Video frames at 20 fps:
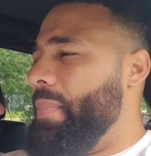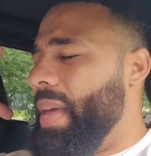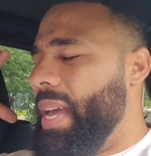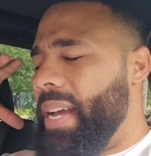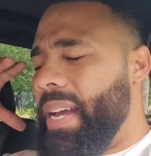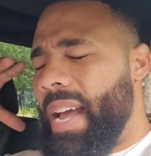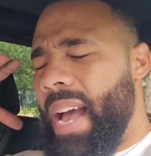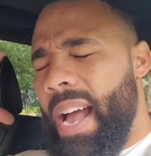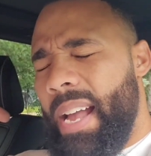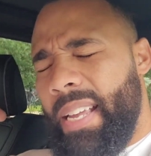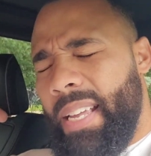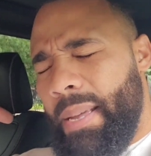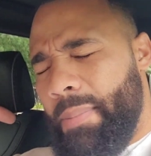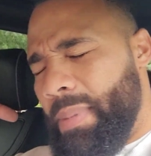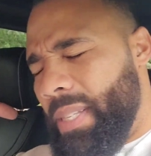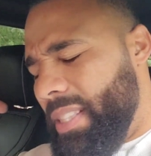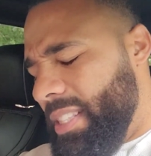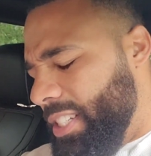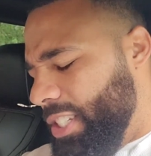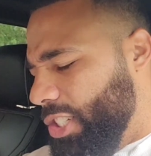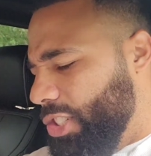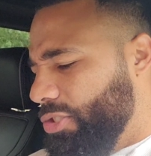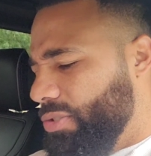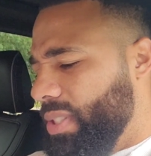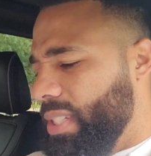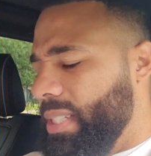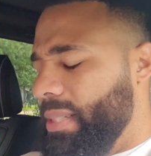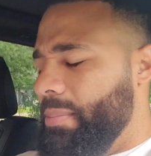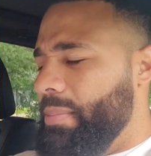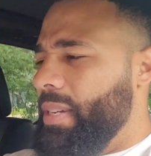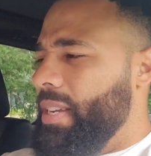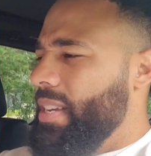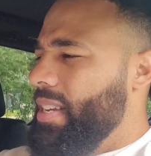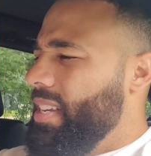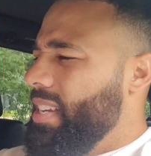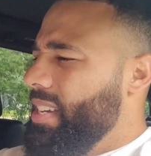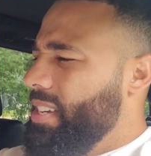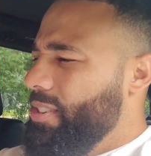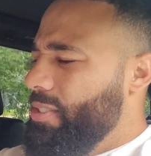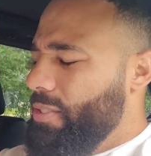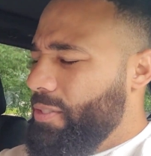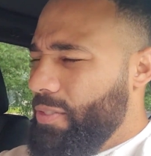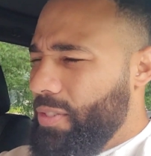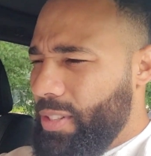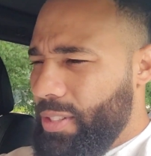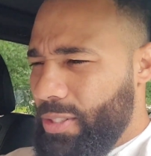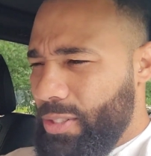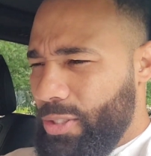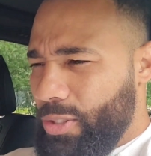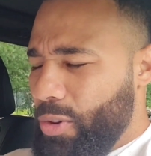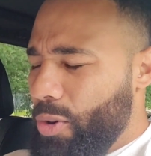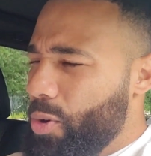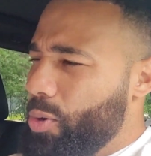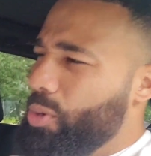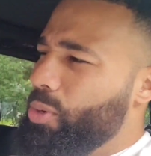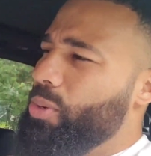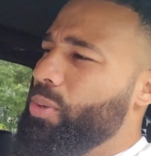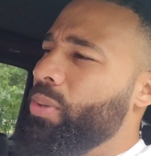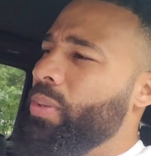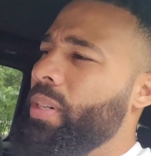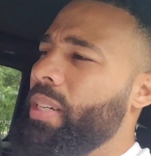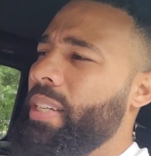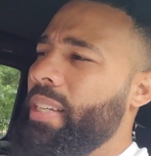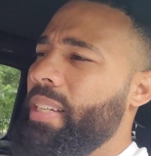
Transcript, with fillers: man, God gave me this dream, you know, for the school